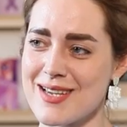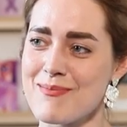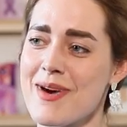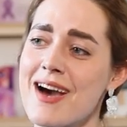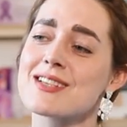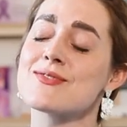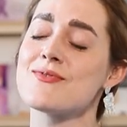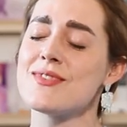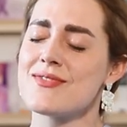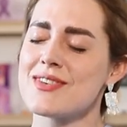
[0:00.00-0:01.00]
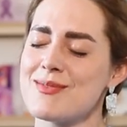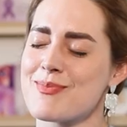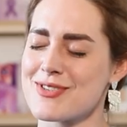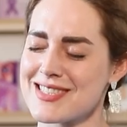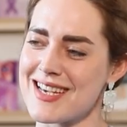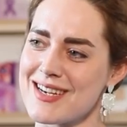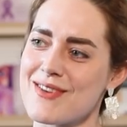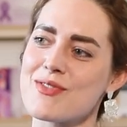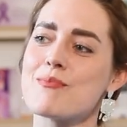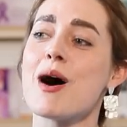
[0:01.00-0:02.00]
that impacts 50%
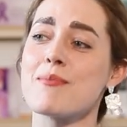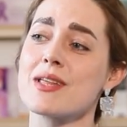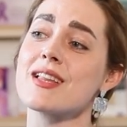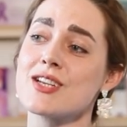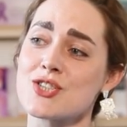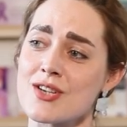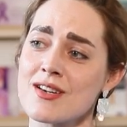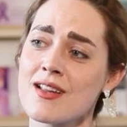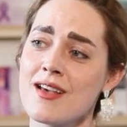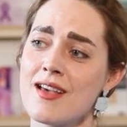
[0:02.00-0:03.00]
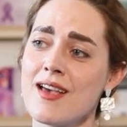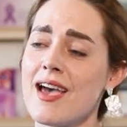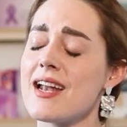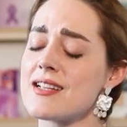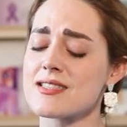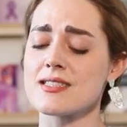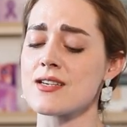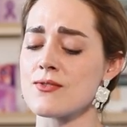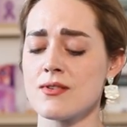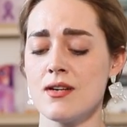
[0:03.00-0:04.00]
of the population and is
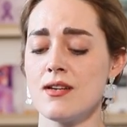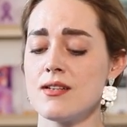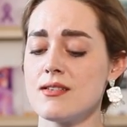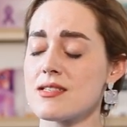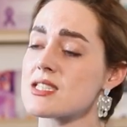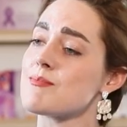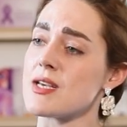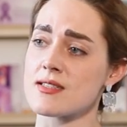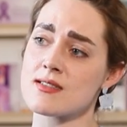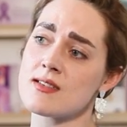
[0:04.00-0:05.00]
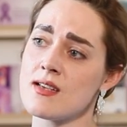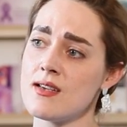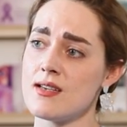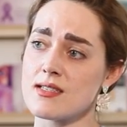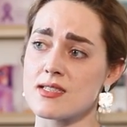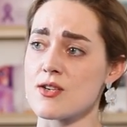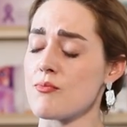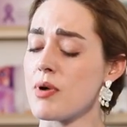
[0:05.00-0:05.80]
still dismissed, is still